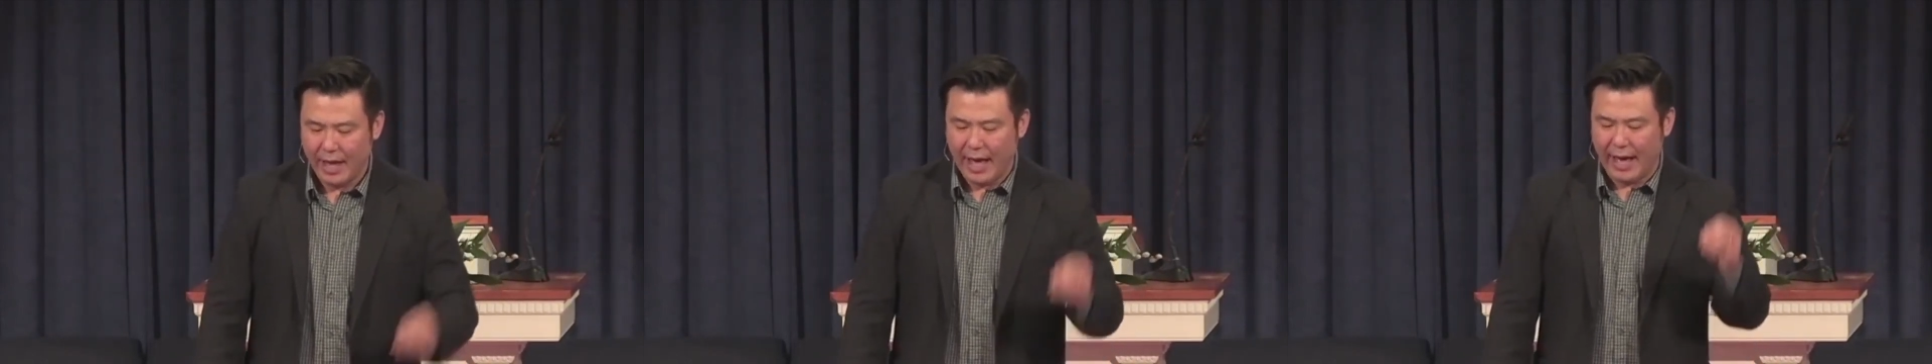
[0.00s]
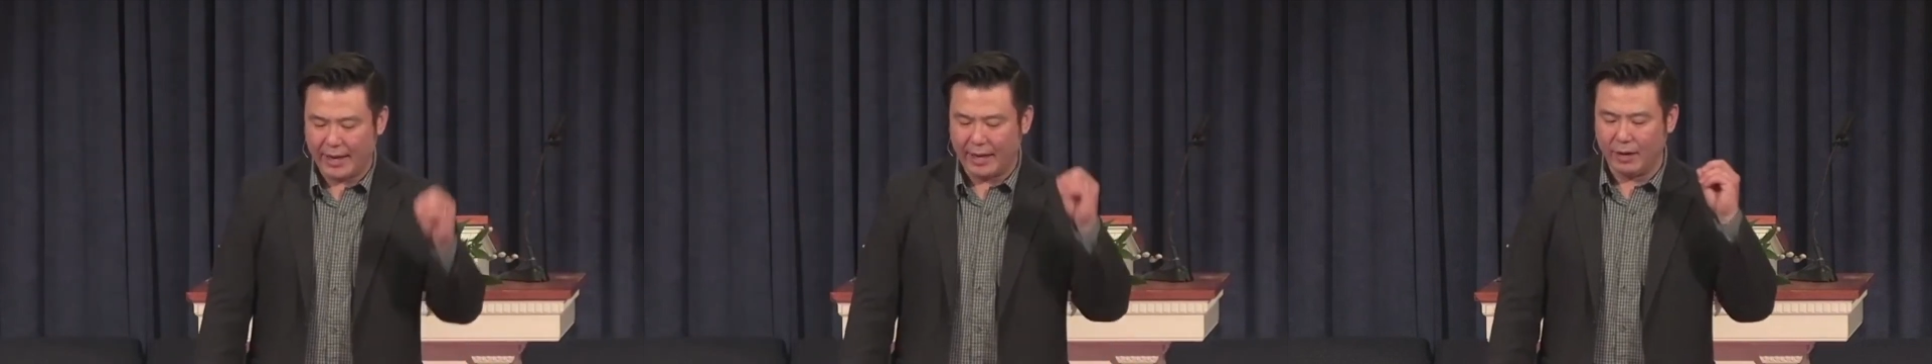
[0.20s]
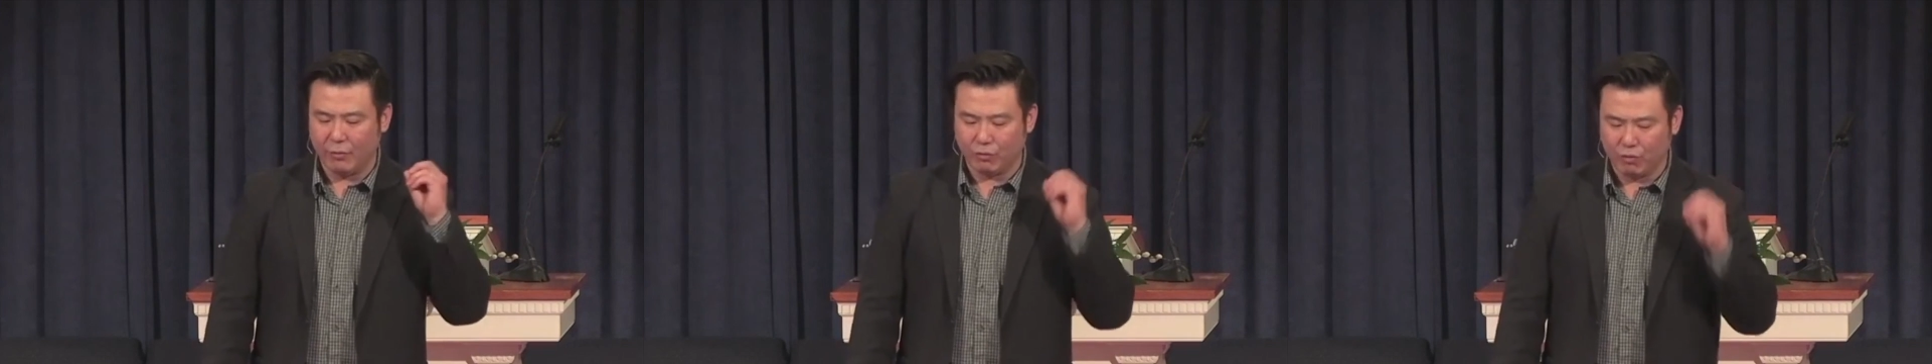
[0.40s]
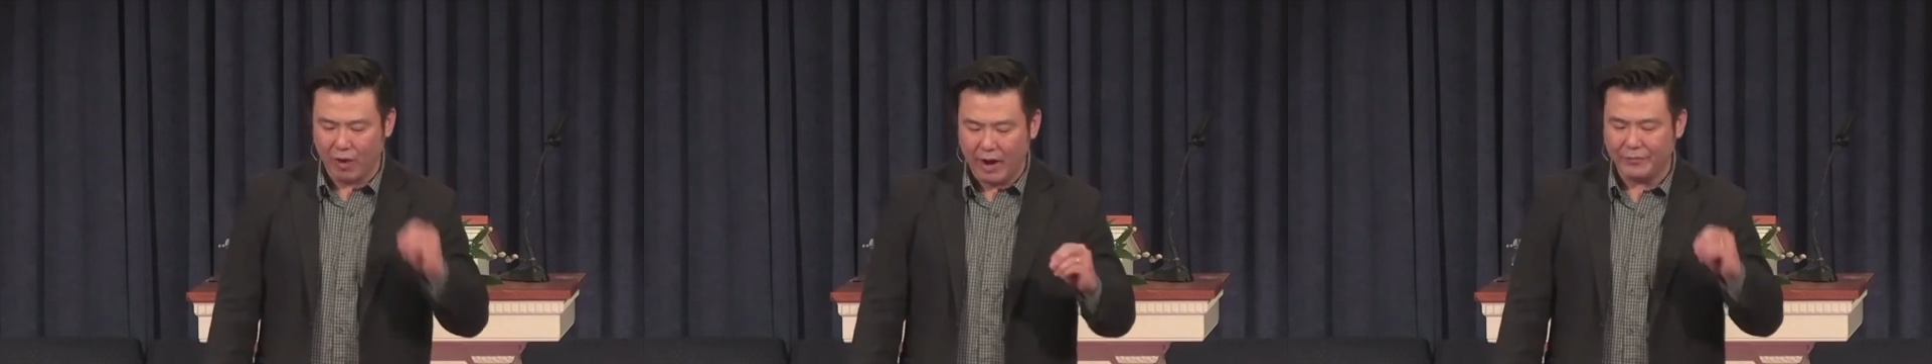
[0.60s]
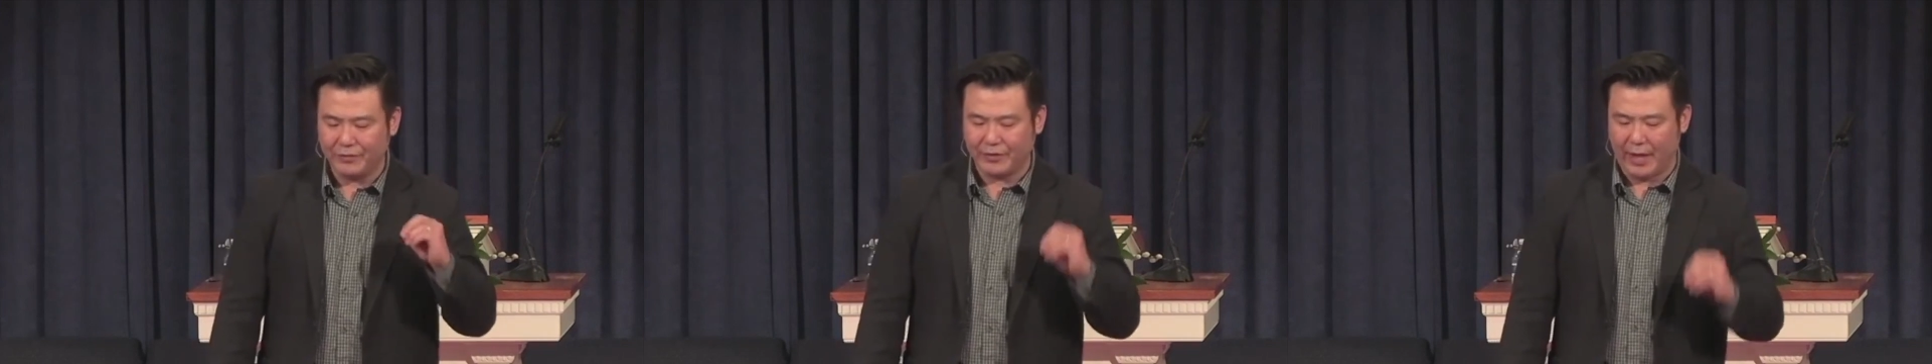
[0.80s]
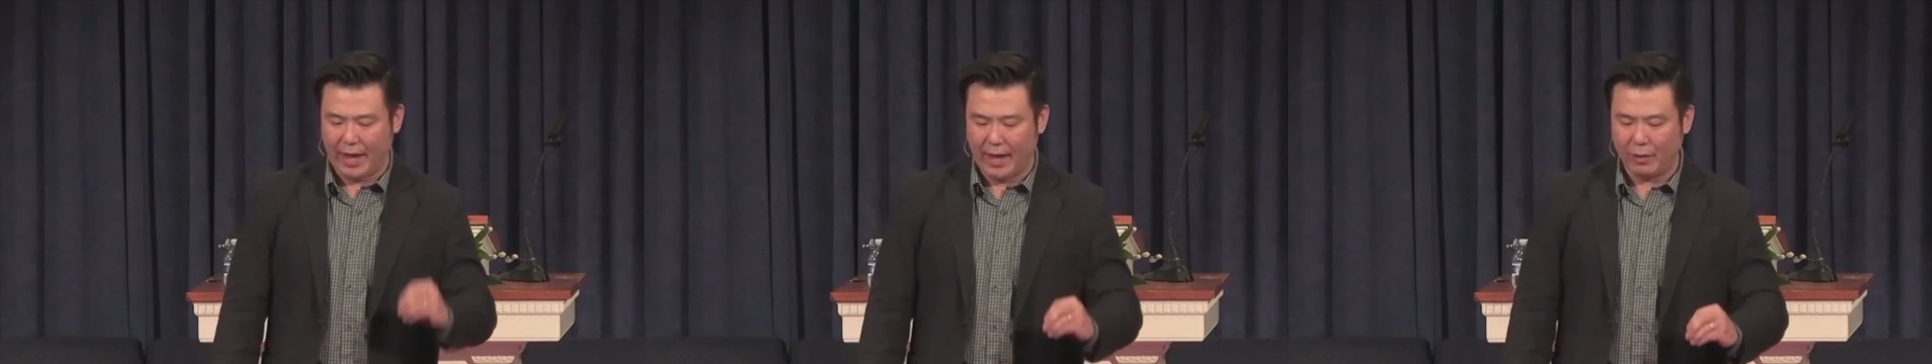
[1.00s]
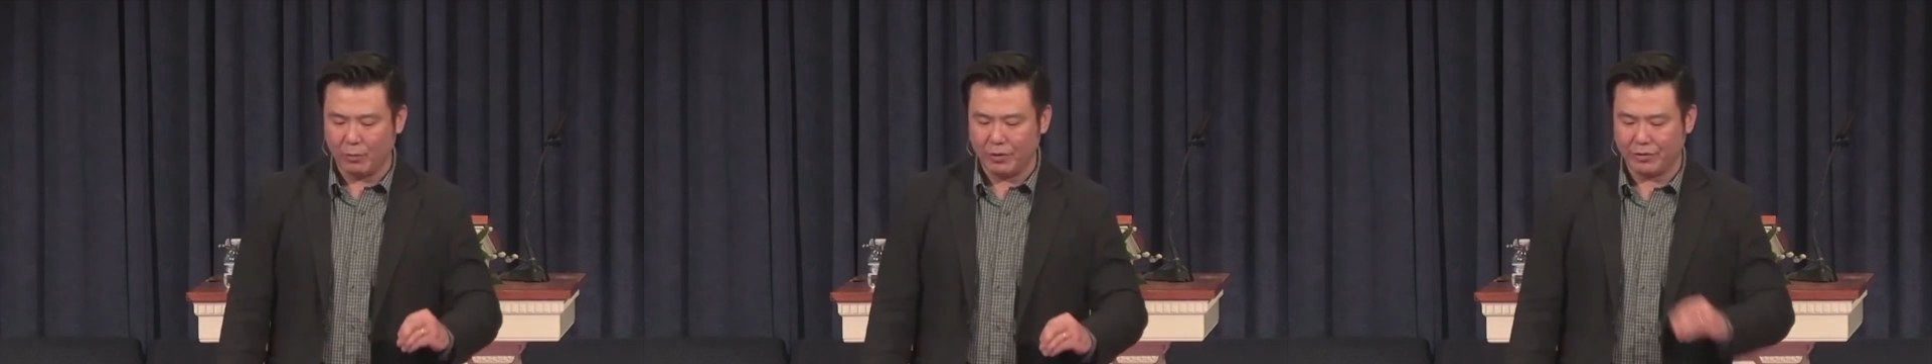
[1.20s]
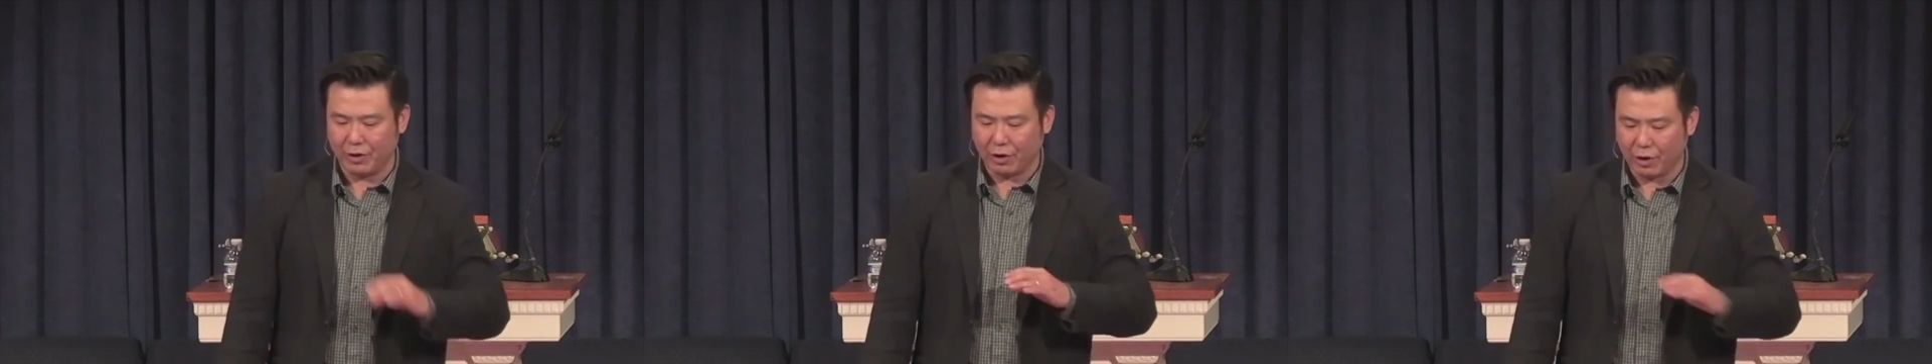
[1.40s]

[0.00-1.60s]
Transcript: had a rough day with the